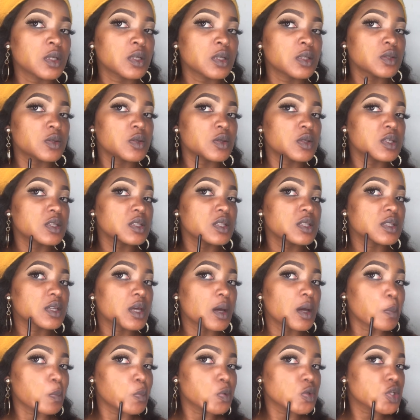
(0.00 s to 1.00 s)
So this is
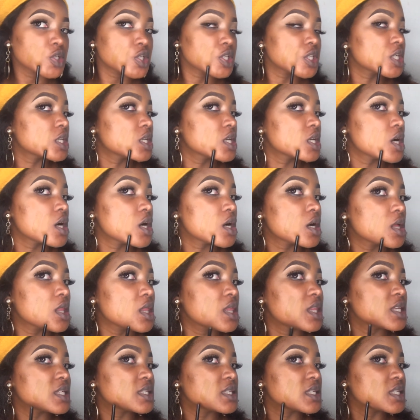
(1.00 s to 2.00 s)
Cappuccino,
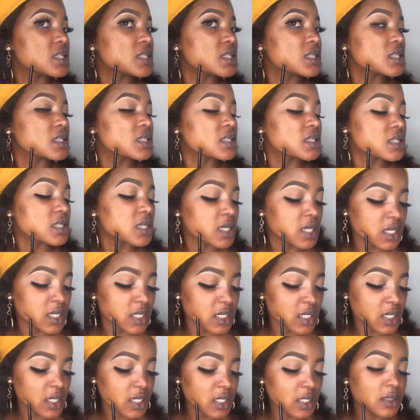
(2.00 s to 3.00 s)
this is
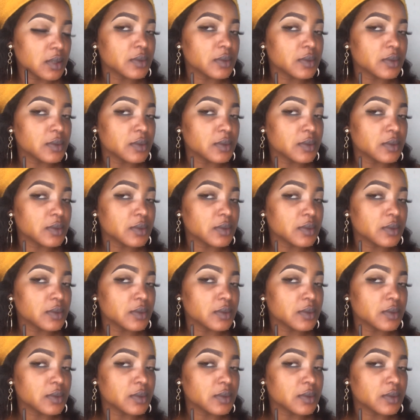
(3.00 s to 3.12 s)
Sienna,